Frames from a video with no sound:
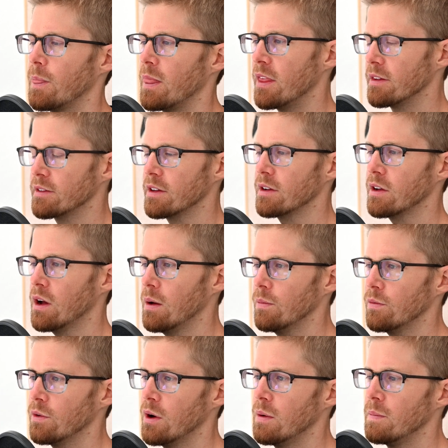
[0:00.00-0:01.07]
This can come
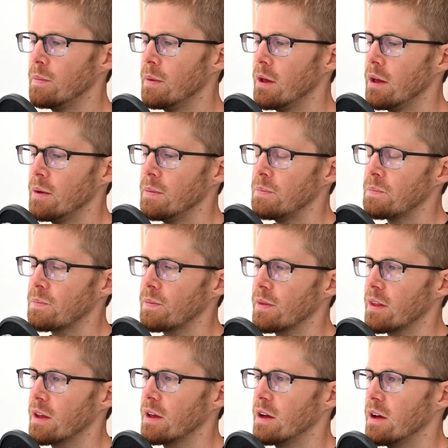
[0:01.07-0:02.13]
from
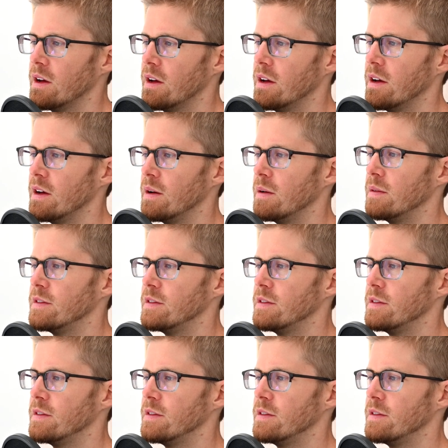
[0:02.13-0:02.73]
a